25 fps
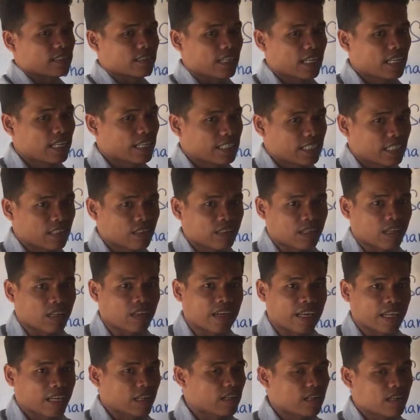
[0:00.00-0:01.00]
relative
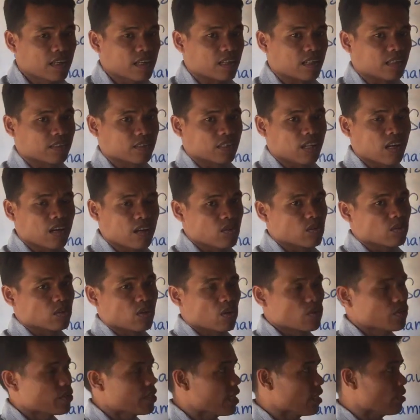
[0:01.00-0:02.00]
clause at all.
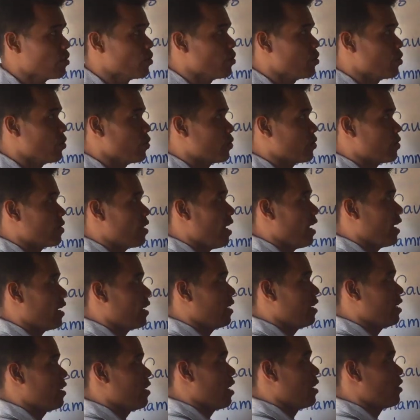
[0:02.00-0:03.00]
No need to use that.
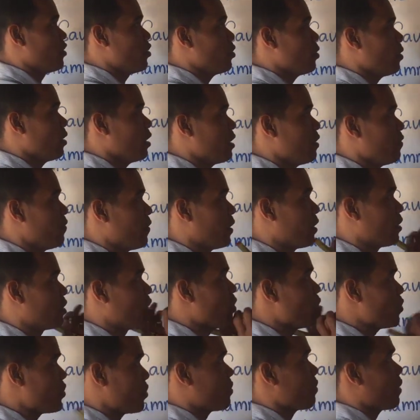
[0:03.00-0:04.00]
It actually we
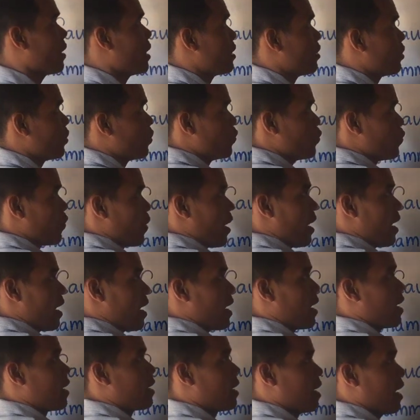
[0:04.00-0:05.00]
go straight to
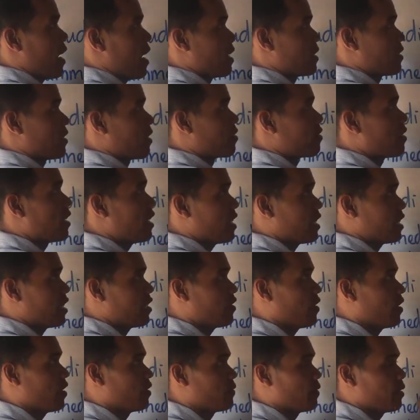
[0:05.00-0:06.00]
where as a
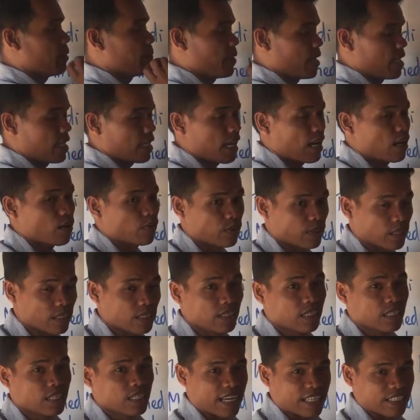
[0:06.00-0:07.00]
relative adverb in
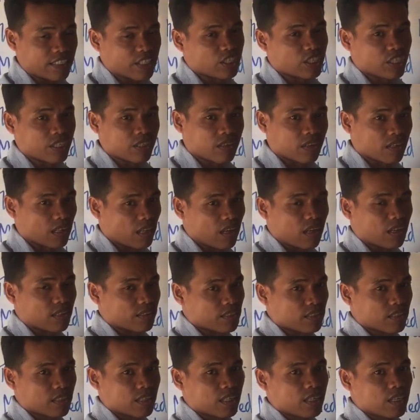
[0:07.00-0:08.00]
our adjective
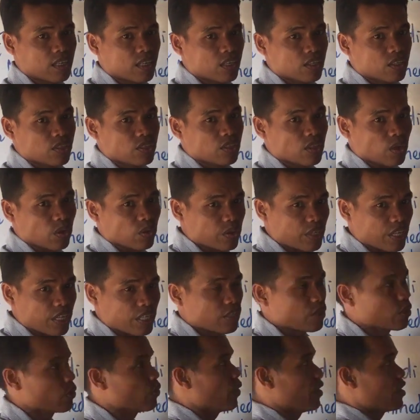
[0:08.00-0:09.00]
clause. No
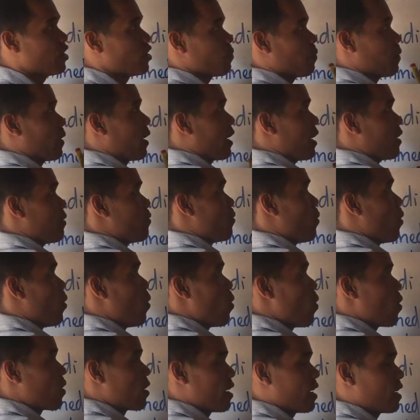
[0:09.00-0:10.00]
need to explain
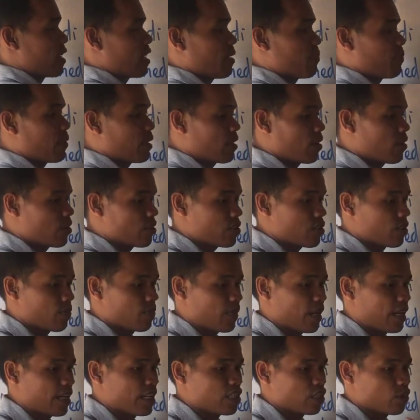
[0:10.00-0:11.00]
more than that, because
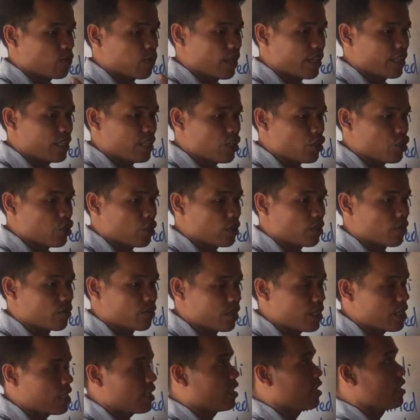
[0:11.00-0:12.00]
my explanation
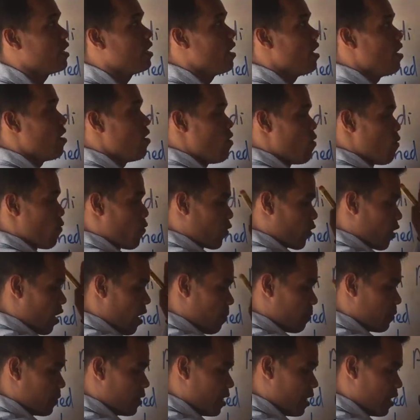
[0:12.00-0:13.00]
already
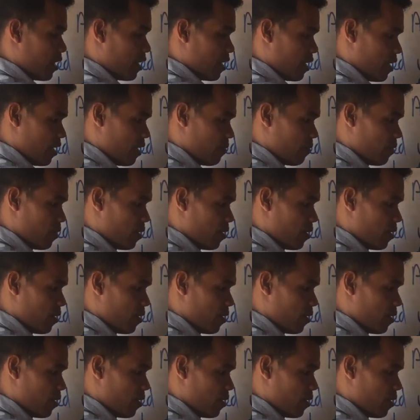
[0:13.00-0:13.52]
from the